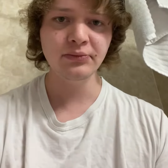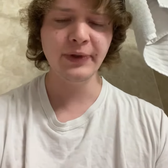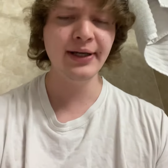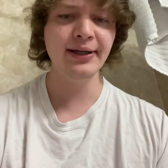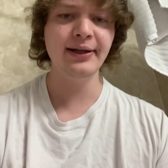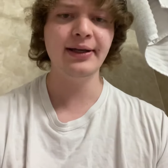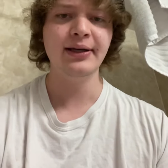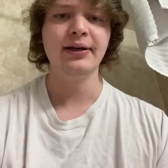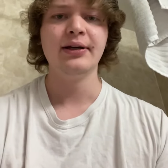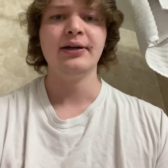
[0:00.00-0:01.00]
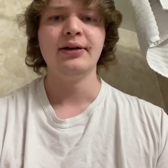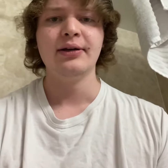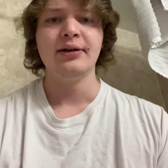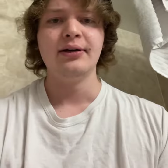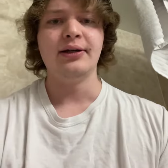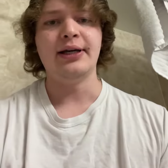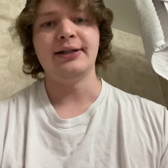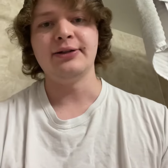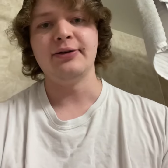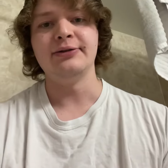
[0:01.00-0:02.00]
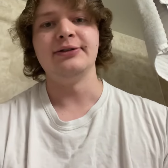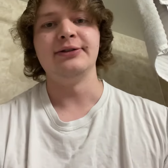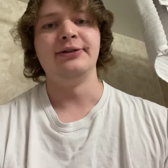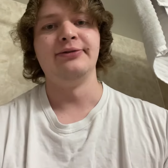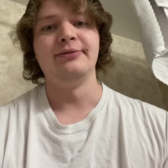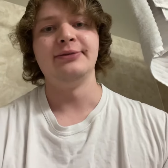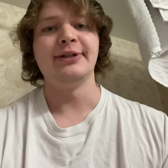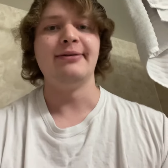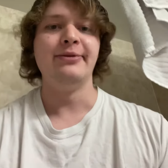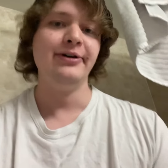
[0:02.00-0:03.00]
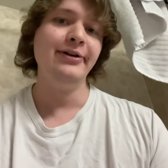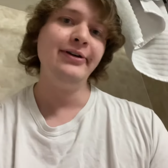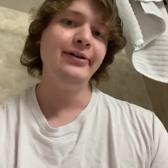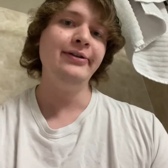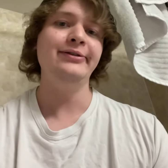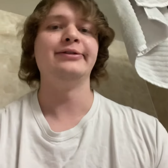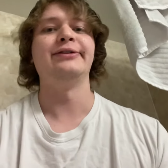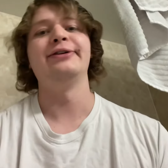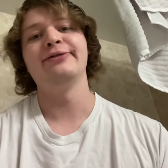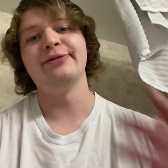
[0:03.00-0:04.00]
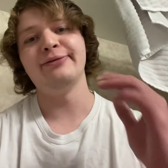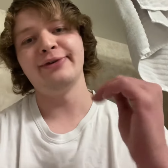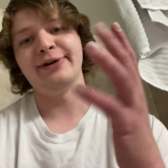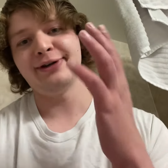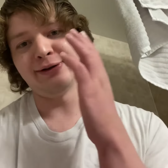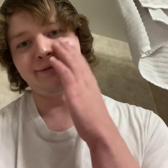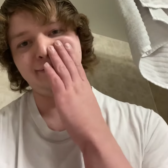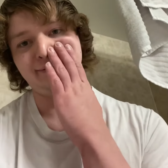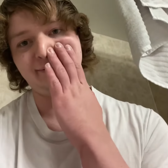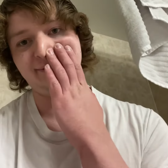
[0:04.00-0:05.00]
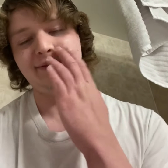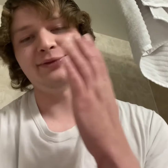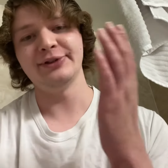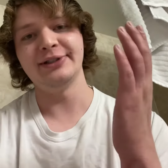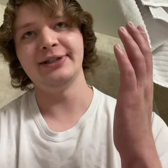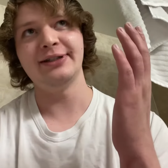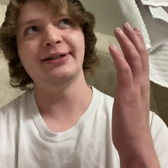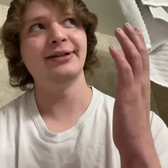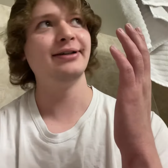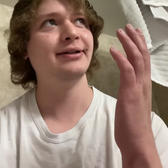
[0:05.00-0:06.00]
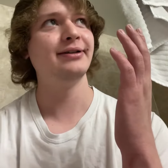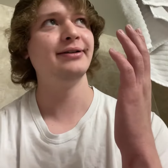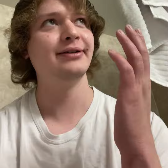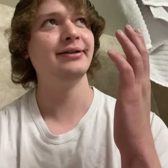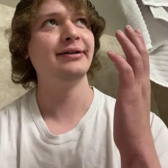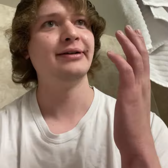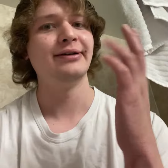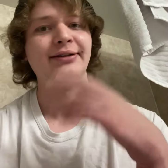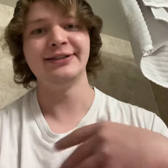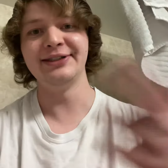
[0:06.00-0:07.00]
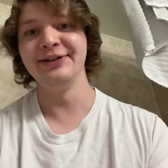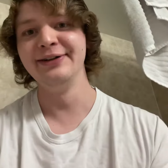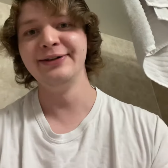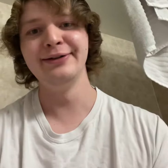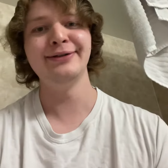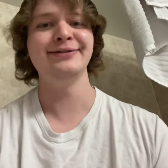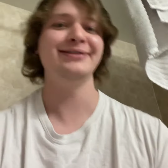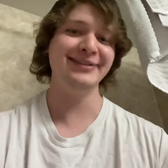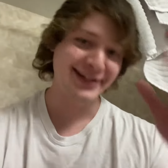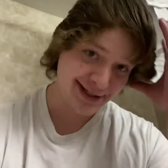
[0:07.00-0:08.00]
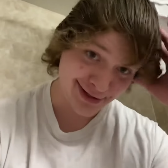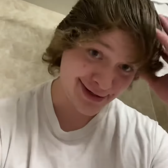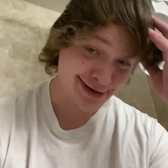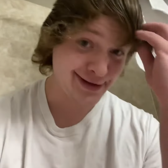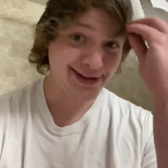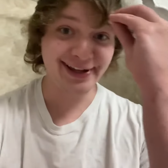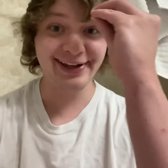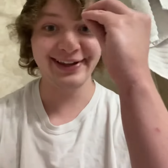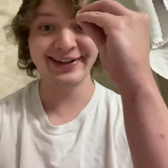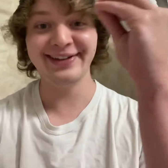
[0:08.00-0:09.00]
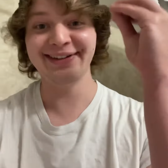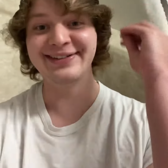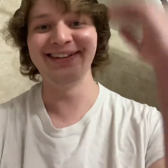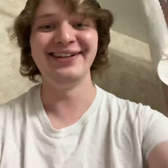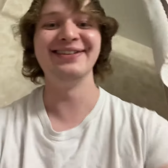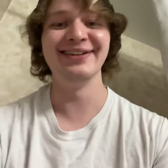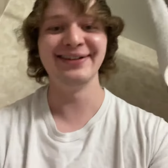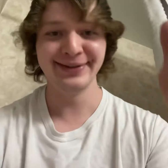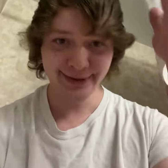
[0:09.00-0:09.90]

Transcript: yeah, like yeah, it's always you're from Siberia or you're from fucking what's it? Syria? Like nah, like neither.